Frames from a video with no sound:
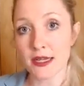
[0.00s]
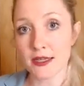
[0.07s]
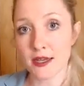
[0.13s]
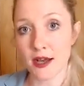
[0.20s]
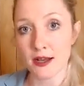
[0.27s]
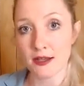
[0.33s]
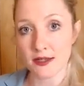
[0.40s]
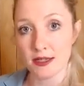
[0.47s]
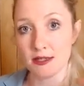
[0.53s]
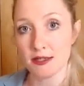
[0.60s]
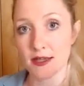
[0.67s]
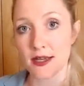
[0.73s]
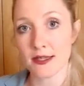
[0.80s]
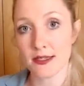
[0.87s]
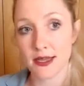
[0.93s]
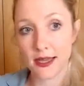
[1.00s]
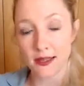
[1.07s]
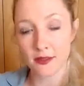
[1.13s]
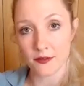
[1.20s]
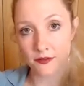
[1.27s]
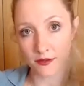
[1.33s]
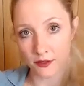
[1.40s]
Cars these days
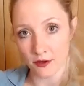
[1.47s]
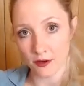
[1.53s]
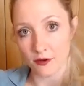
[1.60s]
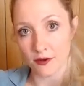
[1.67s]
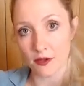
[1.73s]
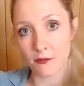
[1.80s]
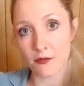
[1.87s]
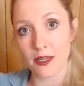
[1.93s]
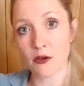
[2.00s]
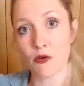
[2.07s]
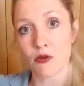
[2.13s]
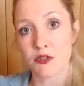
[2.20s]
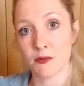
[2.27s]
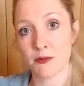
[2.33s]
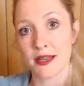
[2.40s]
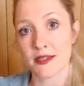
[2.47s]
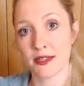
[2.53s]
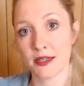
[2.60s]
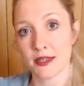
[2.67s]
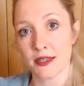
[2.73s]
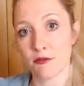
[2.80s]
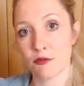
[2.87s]
can be
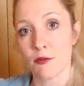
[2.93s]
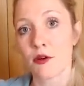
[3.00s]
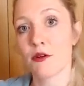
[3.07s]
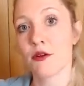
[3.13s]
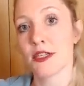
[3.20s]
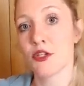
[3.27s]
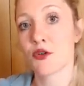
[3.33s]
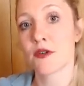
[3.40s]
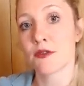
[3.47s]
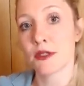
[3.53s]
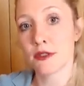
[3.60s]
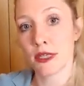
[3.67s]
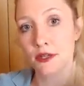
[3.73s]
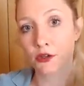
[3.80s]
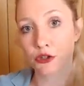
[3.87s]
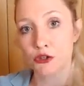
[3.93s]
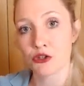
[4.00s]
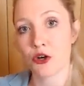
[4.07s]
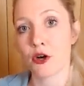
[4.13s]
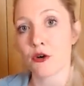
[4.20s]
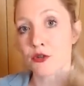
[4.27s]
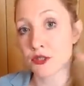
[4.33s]
automatically, remotely driven and
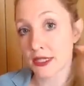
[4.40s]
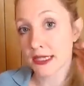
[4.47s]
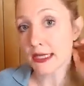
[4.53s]
controlled.